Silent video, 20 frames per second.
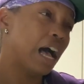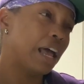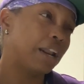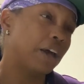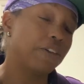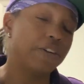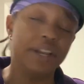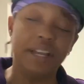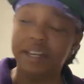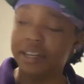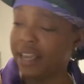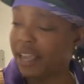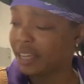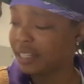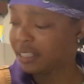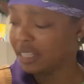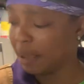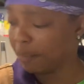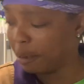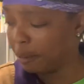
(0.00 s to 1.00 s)
Another
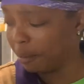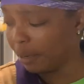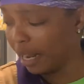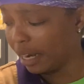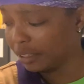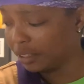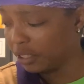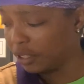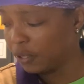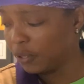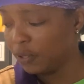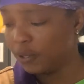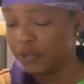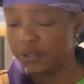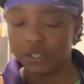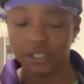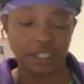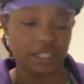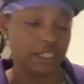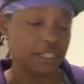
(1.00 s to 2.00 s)
index that people like to
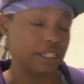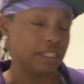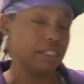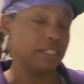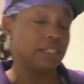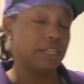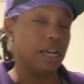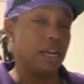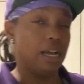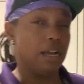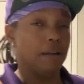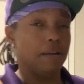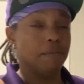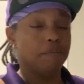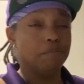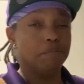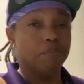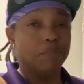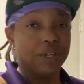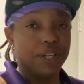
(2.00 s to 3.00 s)
use is
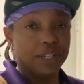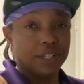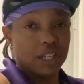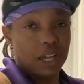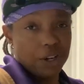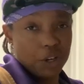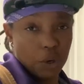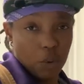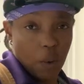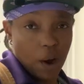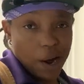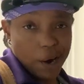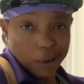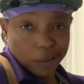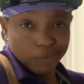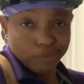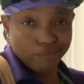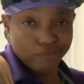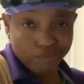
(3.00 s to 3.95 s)
men's underwear,